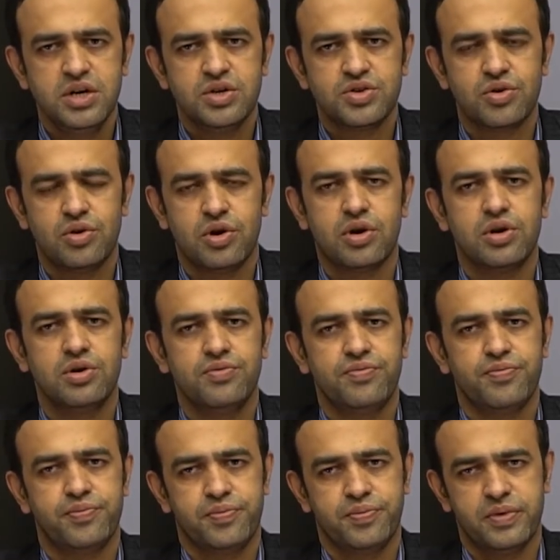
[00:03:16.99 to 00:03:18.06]
So a lot of
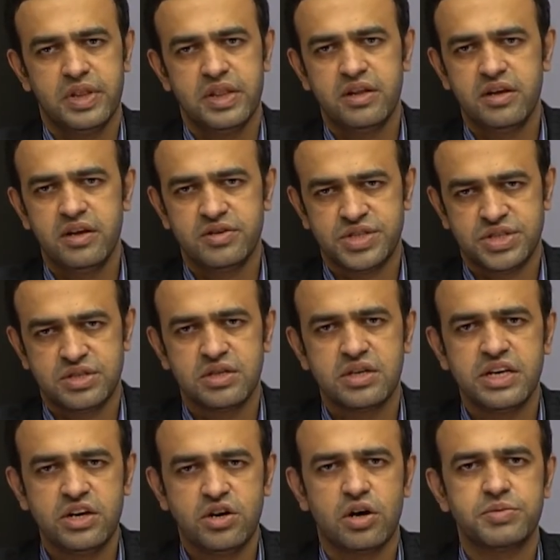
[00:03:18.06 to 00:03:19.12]
this
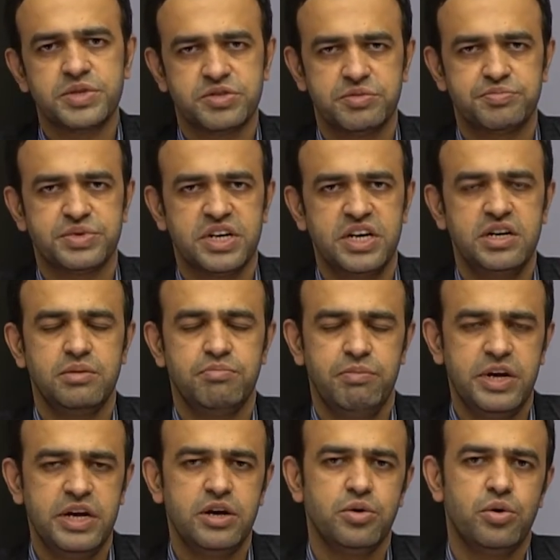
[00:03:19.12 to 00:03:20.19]
e-commerce website
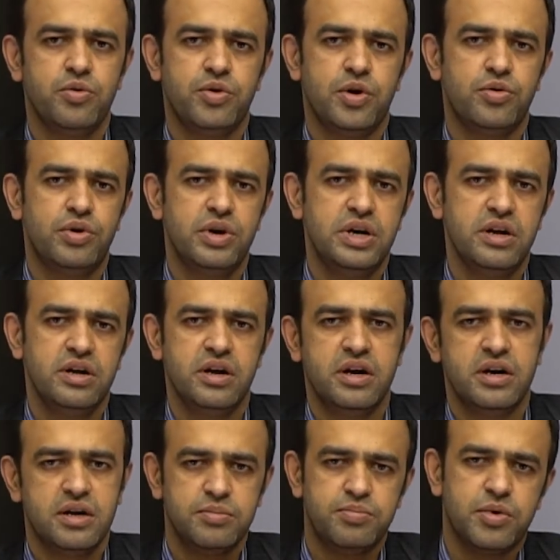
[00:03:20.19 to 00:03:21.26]
may go forward
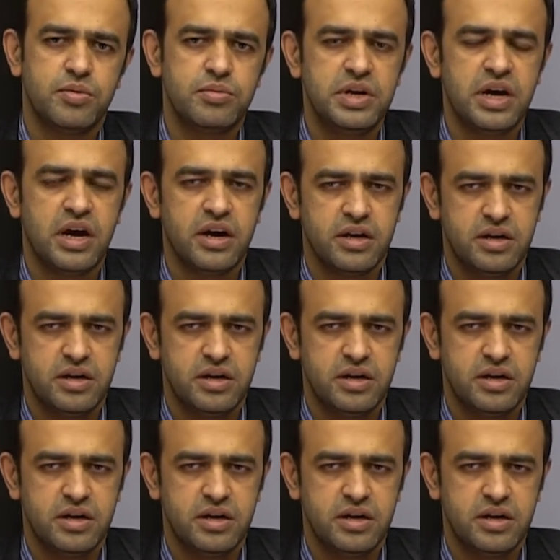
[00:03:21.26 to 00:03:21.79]
and probably